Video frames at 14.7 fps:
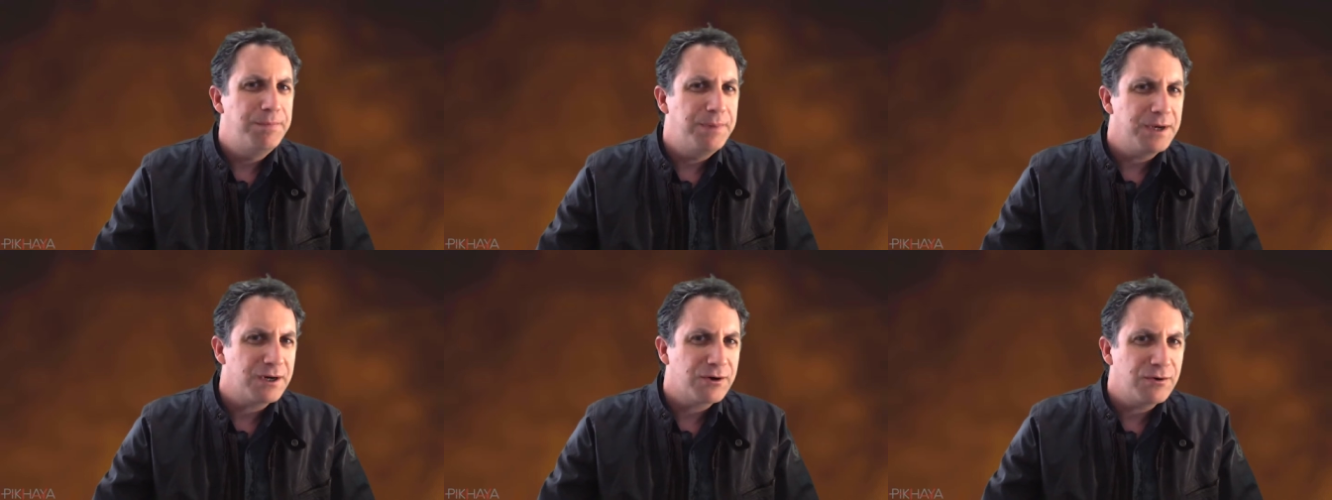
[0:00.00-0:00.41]

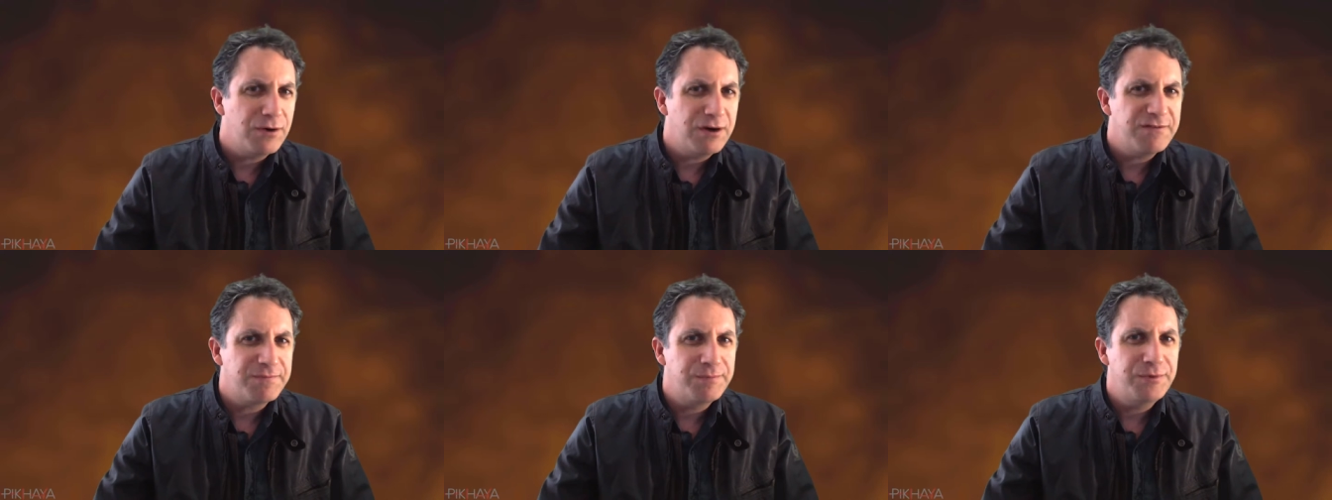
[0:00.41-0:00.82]
but a
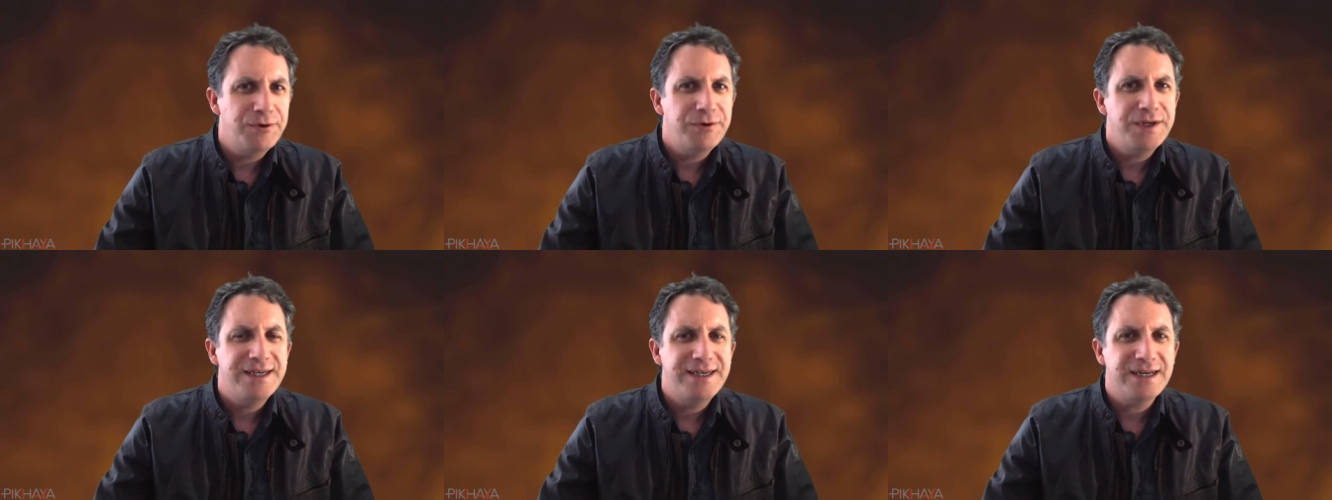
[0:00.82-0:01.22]
craft
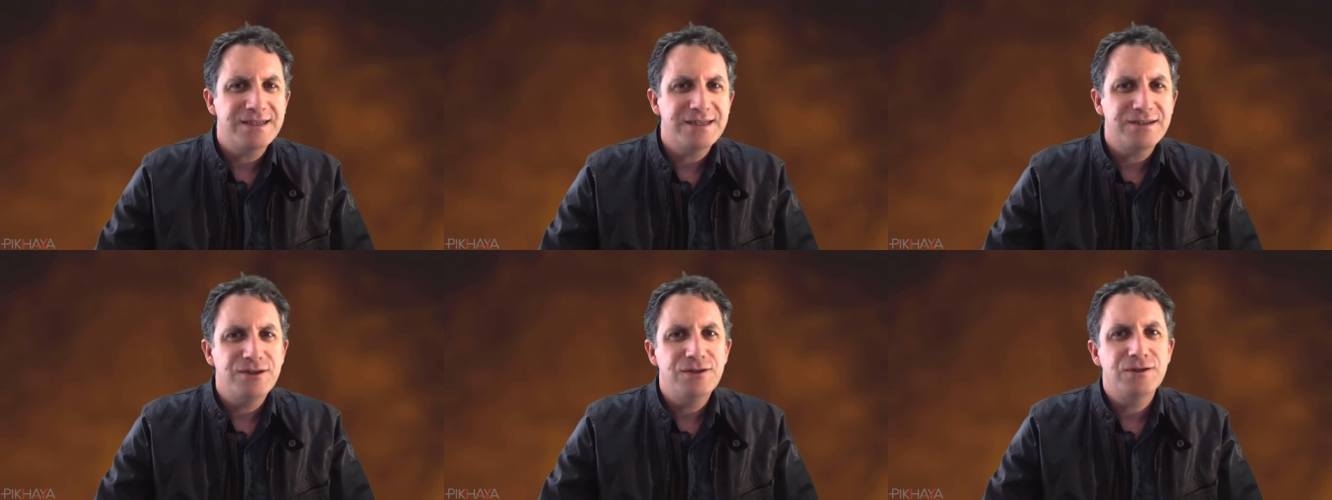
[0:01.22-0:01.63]
brewery
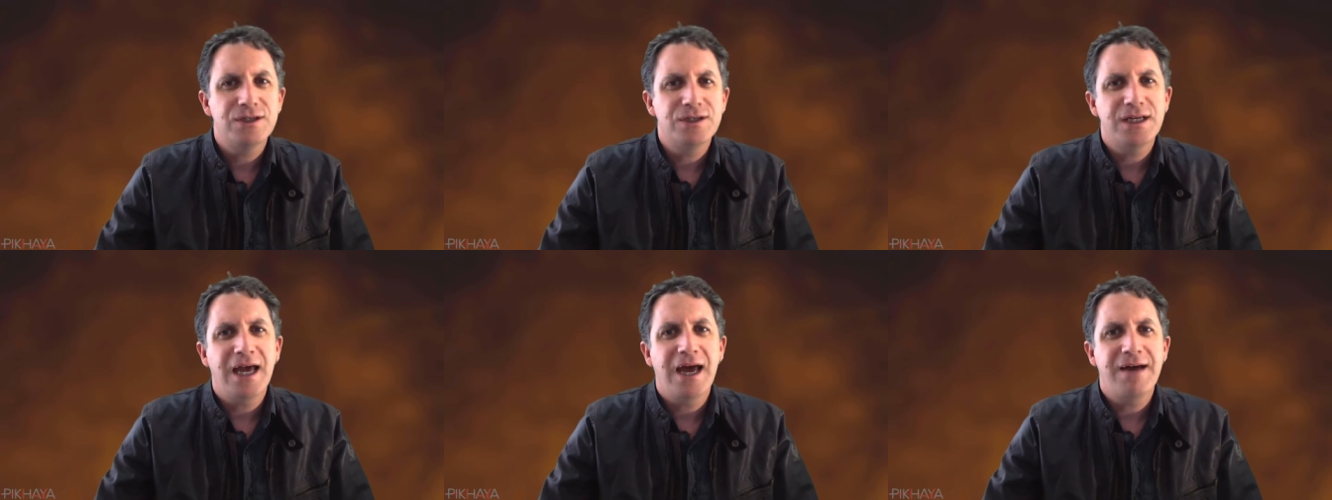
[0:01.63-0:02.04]
doesn't
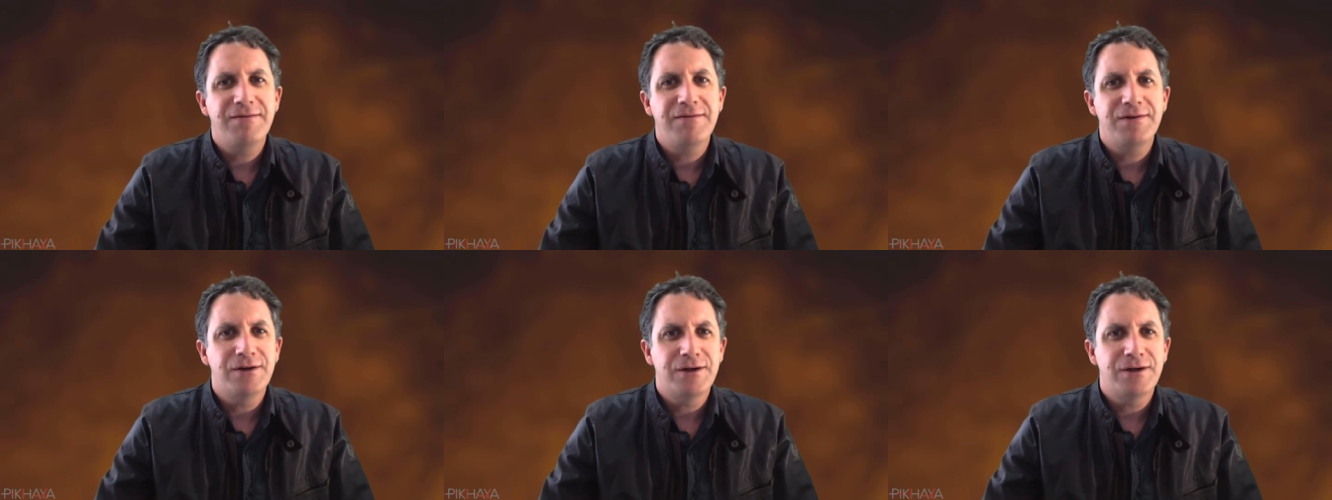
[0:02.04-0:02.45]
usually
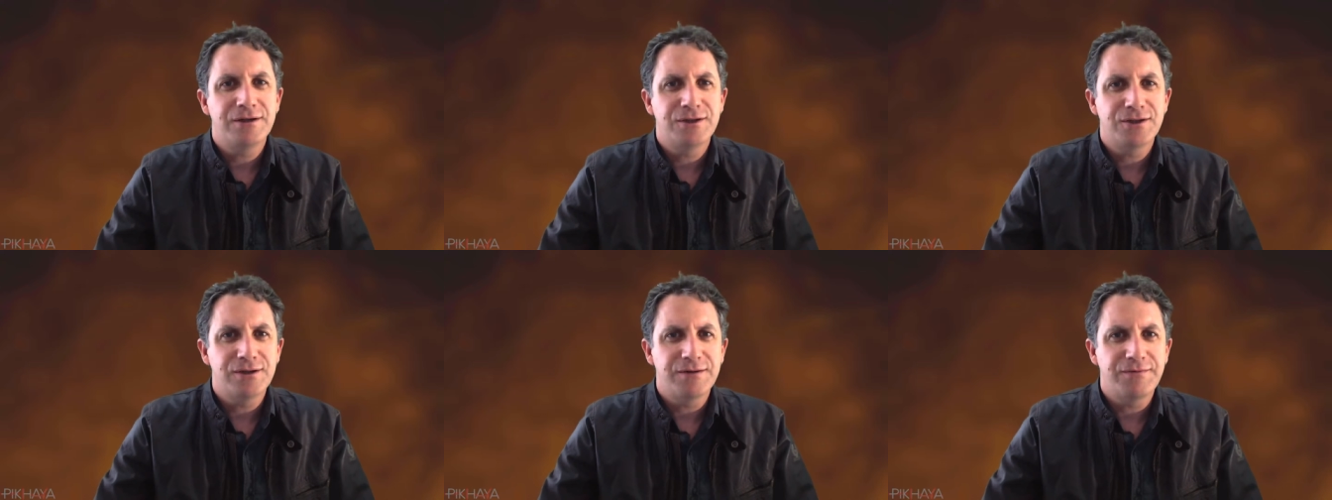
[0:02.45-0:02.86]
have a large
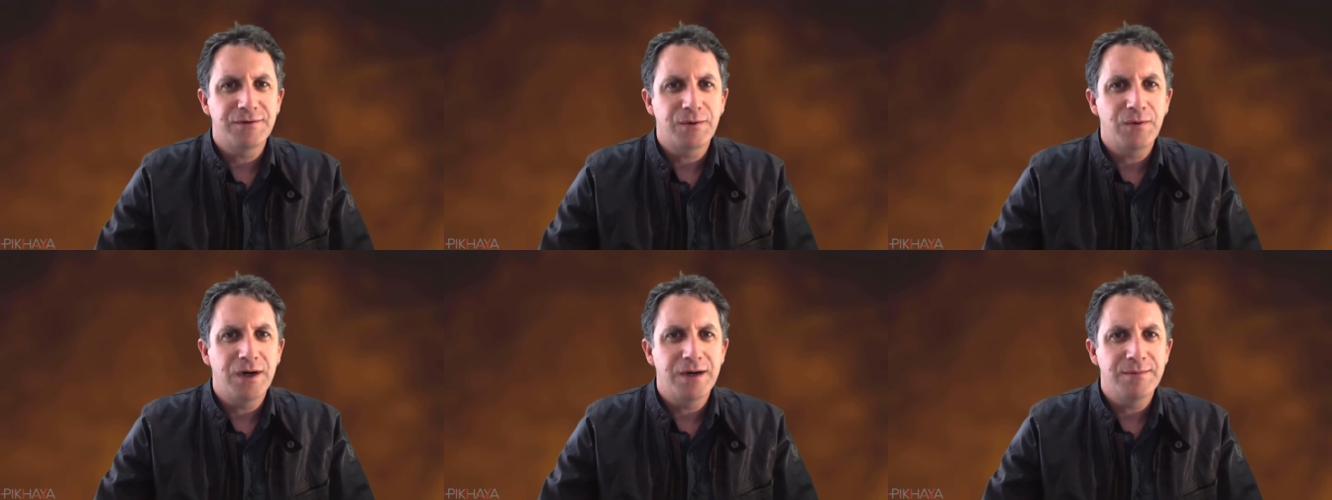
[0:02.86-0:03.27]
staff
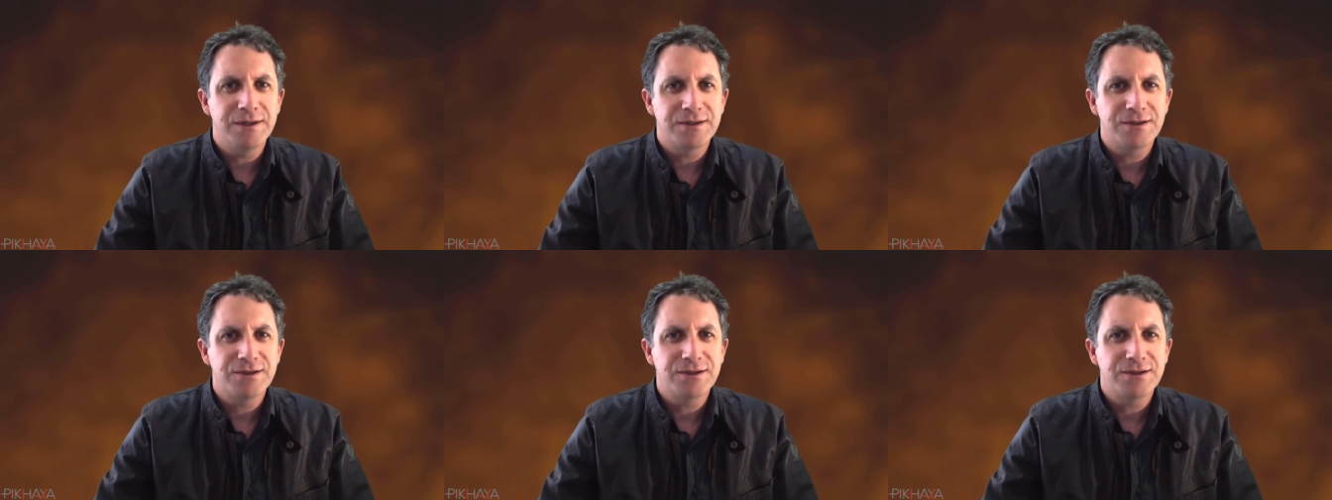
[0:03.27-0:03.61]
requirements,